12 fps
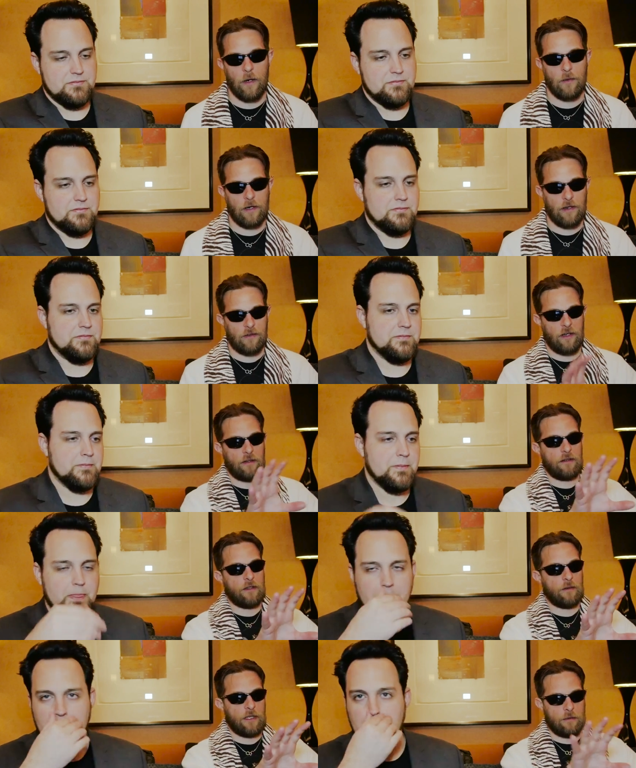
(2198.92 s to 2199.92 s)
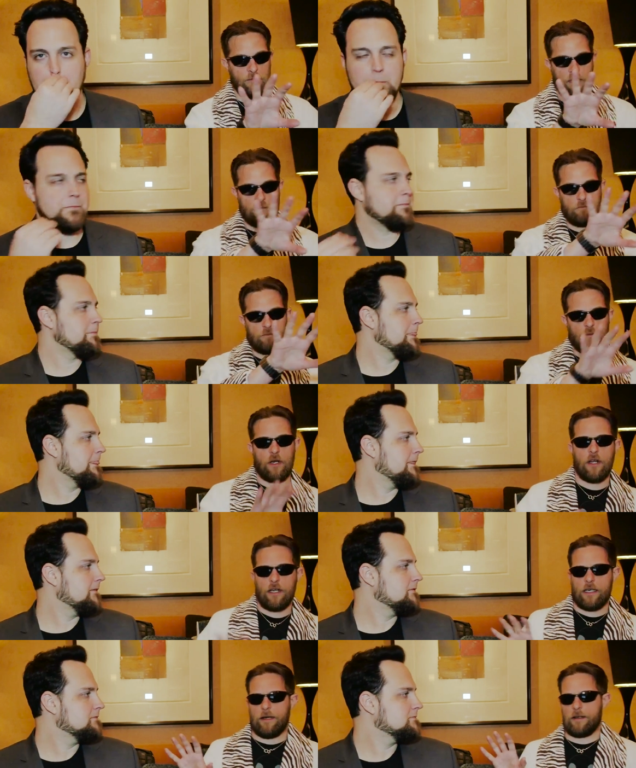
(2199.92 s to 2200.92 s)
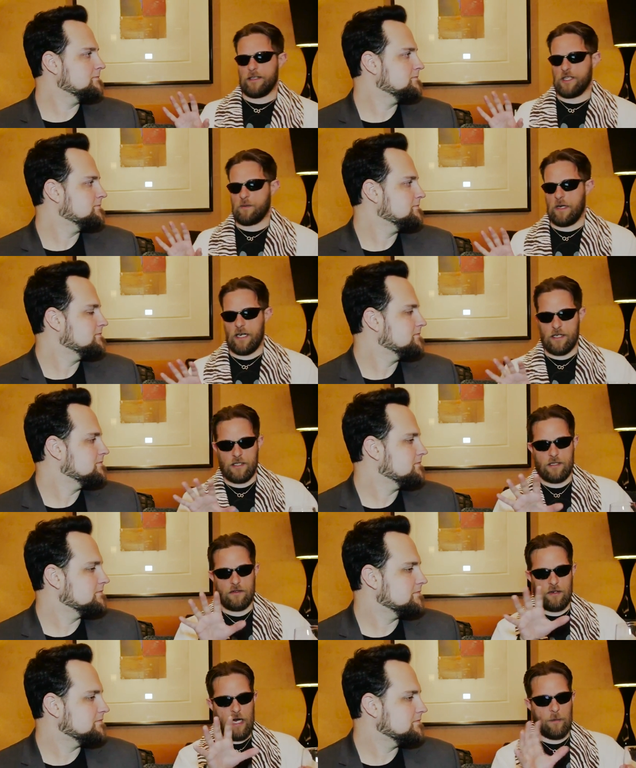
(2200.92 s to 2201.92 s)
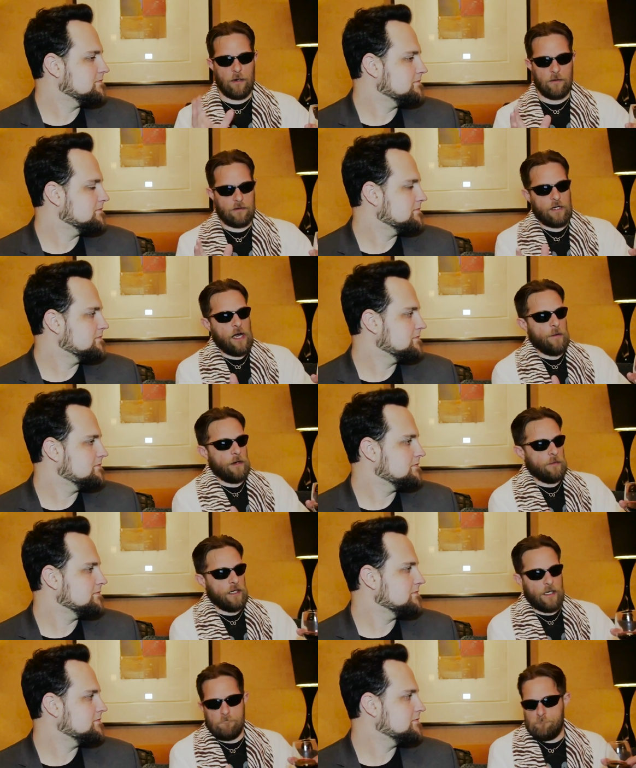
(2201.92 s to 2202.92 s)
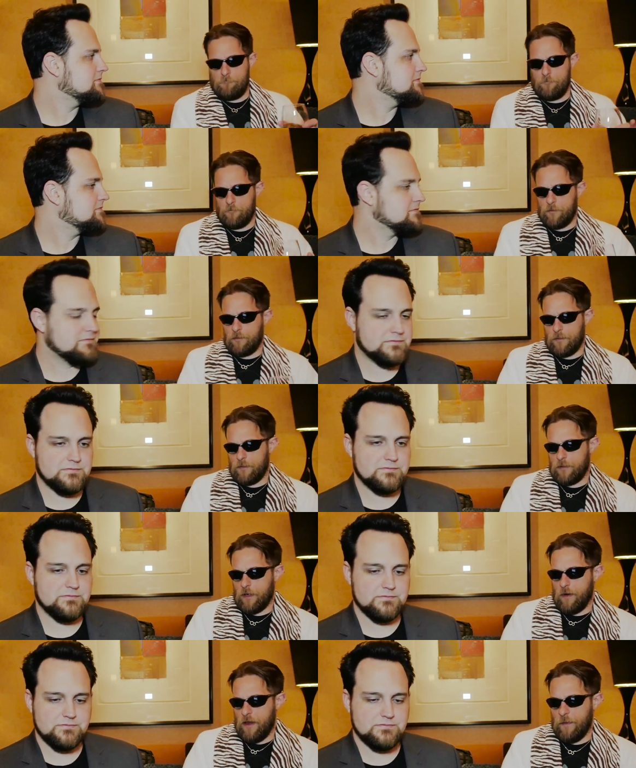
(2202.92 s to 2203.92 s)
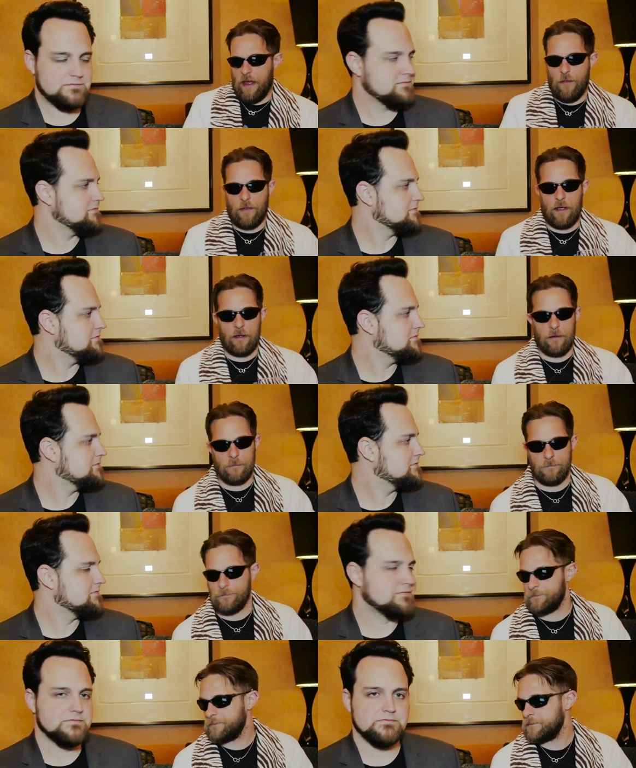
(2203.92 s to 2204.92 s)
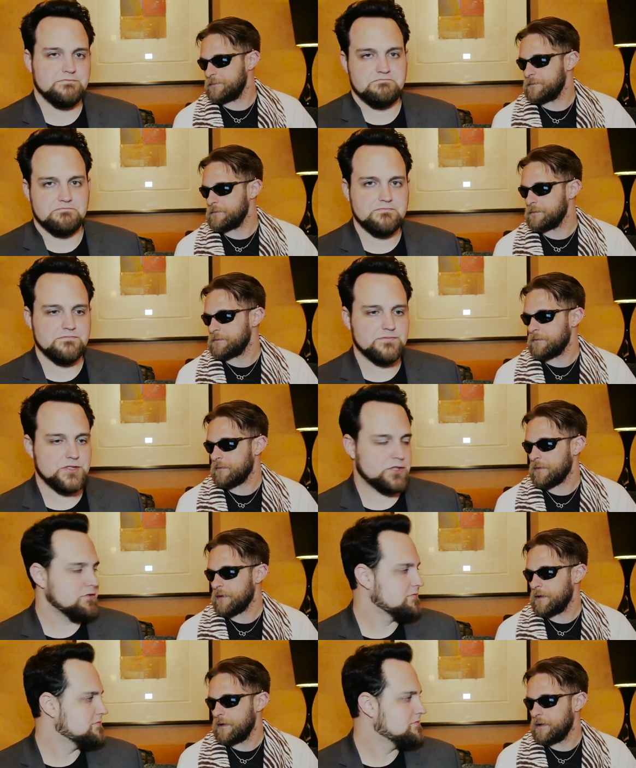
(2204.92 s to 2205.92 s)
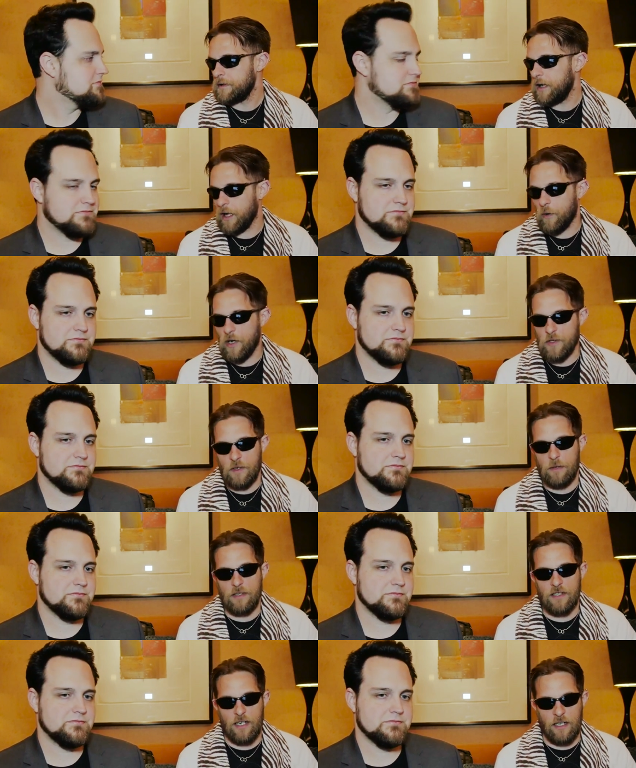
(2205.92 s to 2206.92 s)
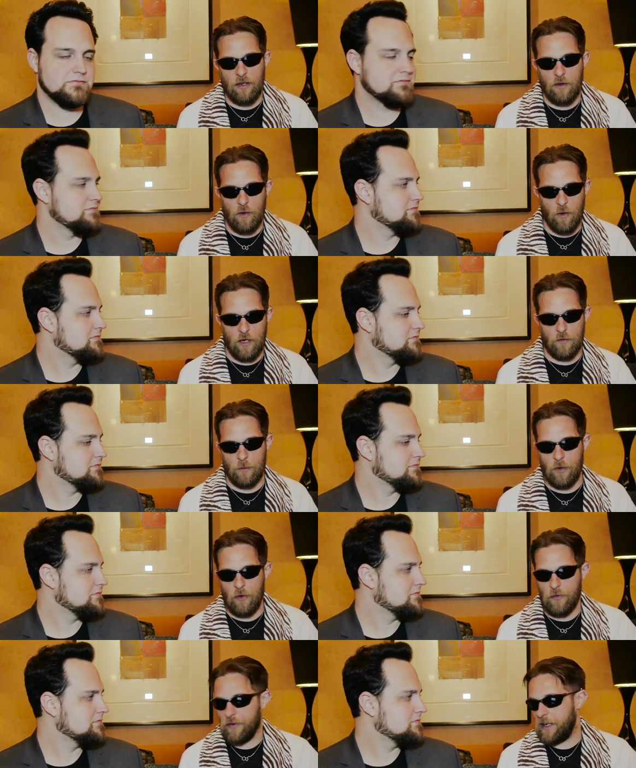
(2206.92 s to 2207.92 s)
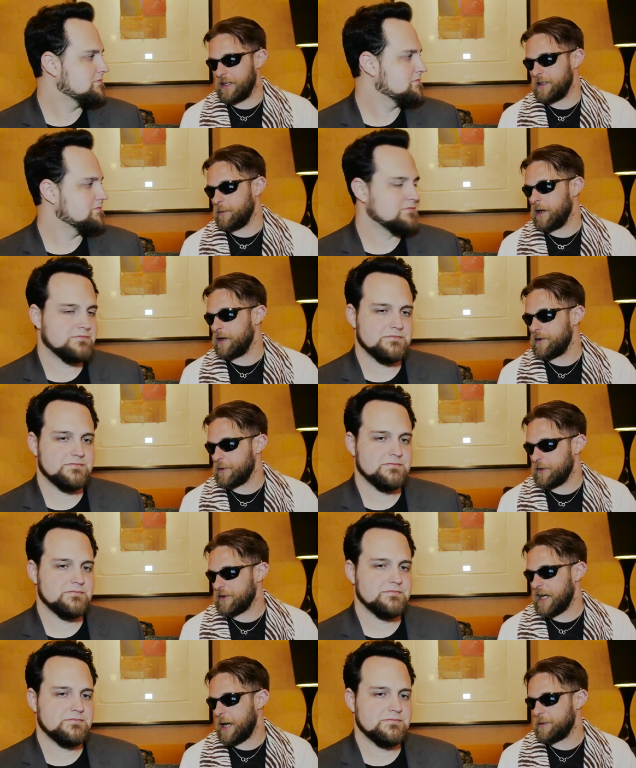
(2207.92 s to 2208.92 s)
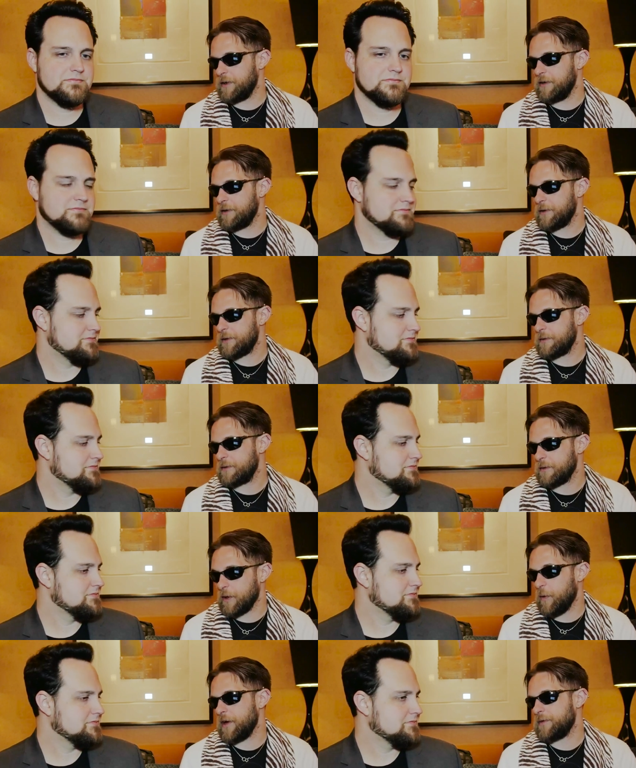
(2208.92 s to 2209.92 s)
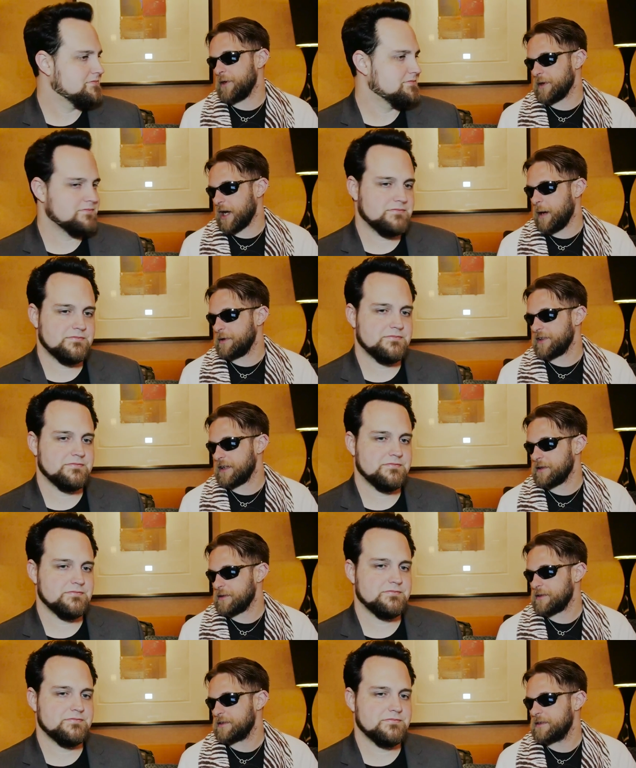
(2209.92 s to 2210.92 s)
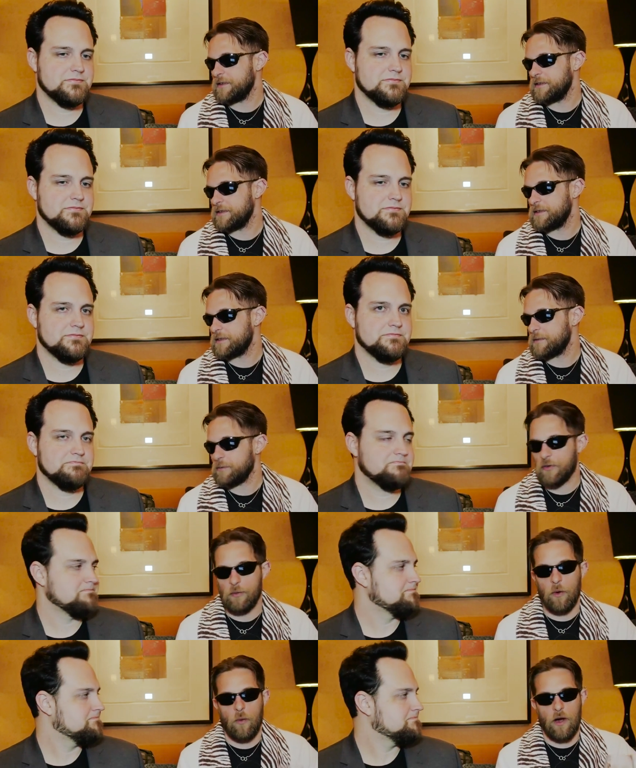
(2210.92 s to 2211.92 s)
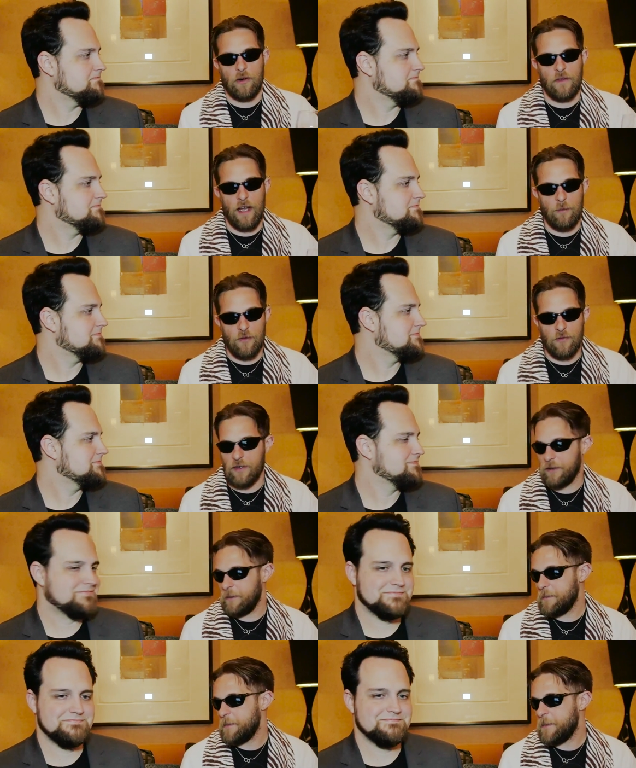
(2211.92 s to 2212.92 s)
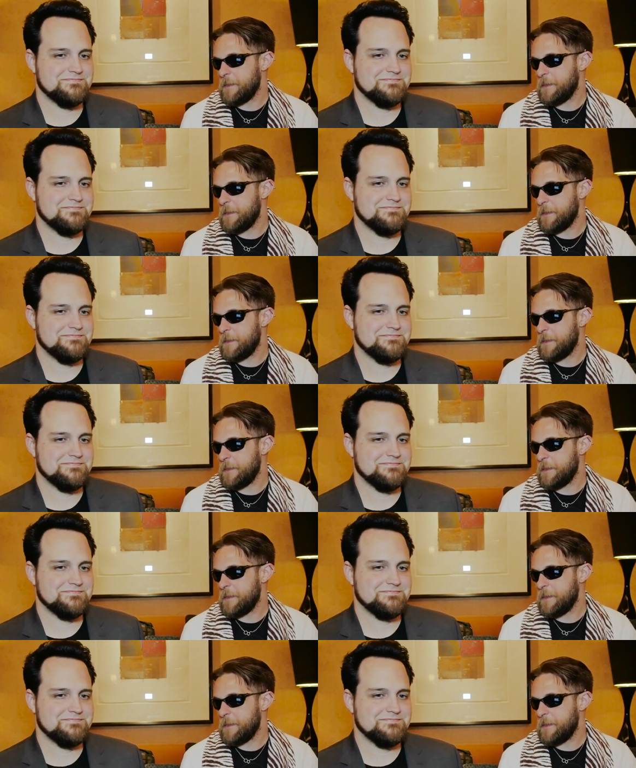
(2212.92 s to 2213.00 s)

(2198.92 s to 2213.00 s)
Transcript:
Speaker 1: go out there. We're gonna set, you know, like, get out into space, grab a comet, and be like, go hit that thing. Sure. Otherwise, we're gonna be taking all the water from Earth and sending it to Mars. So what's gonna happen to Earth? We're gonna wait for another comet to hit us. Put some more water in the atmosphere.